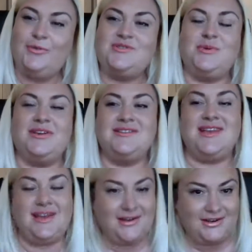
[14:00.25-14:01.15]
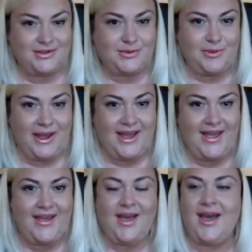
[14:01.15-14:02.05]
was because England were
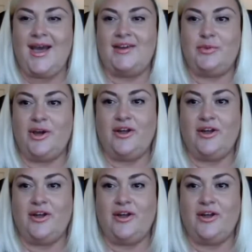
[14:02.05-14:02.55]
playing, and we